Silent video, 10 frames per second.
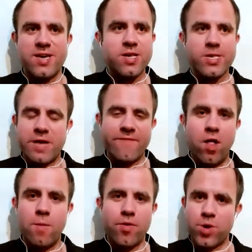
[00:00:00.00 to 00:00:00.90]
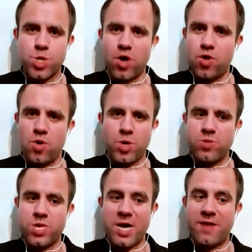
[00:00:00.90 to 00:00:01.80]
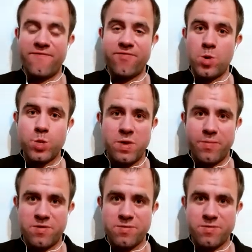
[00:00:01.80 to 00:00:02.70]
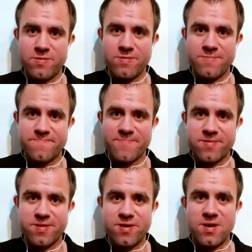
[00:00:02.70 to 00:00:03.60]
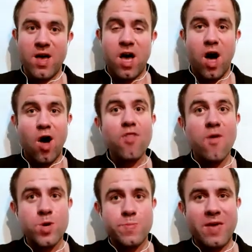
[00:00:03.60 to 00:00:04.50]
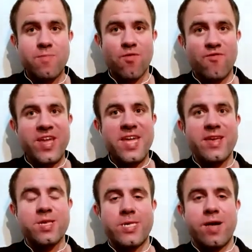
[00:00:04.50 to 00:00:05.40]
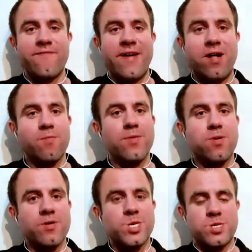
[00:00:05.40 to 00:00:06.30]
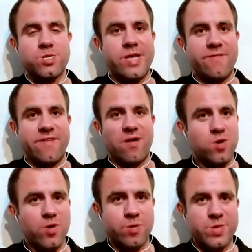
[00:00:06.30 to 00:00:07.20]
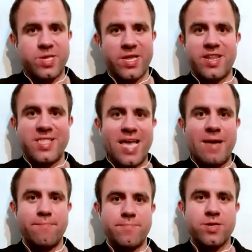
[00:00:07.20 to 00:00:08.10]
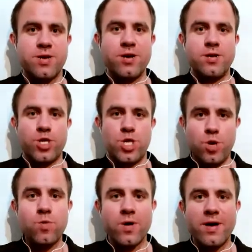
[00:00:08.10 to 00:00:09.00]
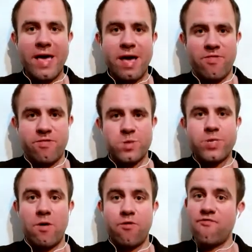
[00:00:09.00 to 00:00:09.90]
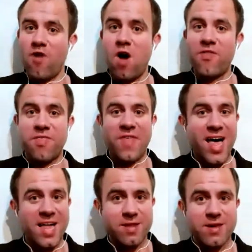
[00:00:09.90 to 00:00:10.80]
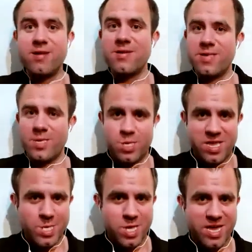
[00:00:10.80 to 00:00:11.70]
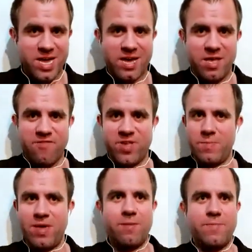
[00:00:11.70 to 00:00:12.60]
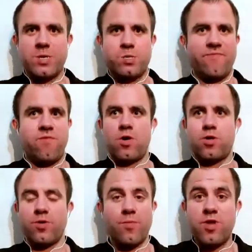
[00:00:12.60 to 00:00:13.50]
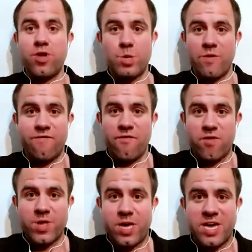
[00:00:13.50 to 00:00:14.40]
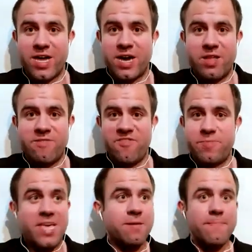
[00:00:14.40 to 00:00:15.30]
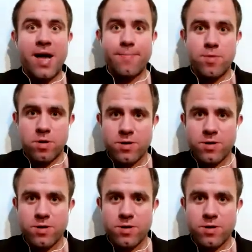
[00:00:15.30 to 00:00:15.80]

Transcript: self-help books aren't also designed for those people. All those people reading self-help books and self-help courses in an attempt to help themselves rather than see a psychiatrist, maybe because they've not got the money to afford a psychiatrist, but they can buy a book.